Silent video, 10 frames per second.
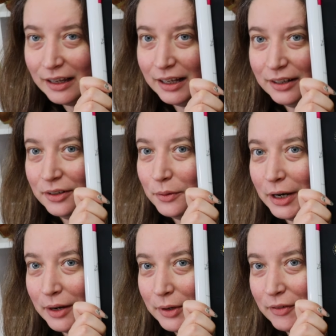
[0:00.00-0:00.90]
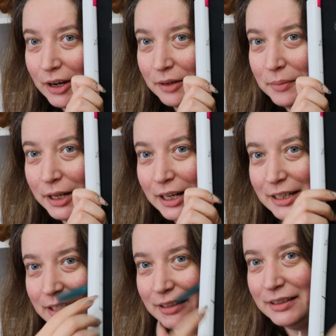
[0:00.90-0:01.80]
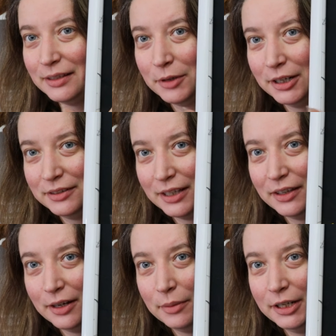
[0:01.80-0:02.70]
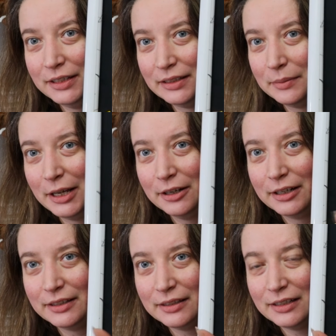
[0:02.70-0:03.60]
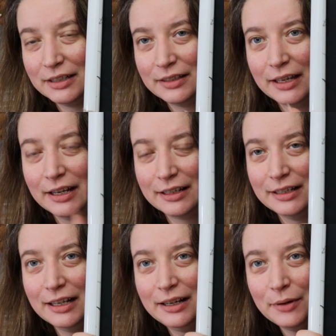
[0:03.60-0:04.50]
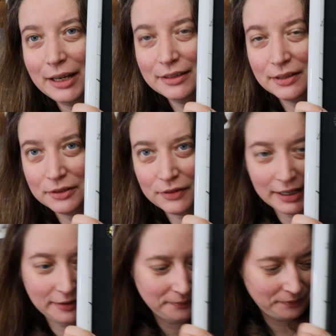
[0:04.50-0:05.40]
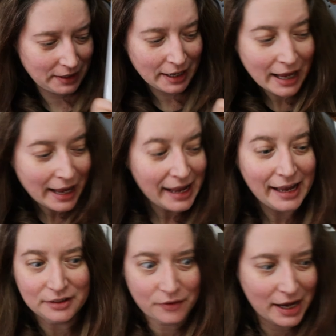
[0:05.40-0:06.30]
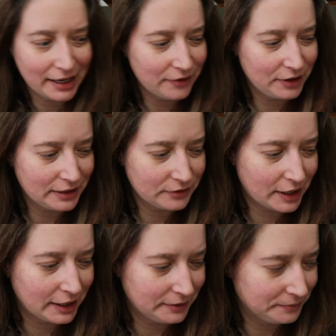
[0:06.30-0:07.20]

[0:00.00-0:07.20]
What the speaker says: I don't know where I went wrong, but I did, somewhere down there. But it doesn't matter because it's disconnected anyway, so it's fine. It's fine, everything's fine.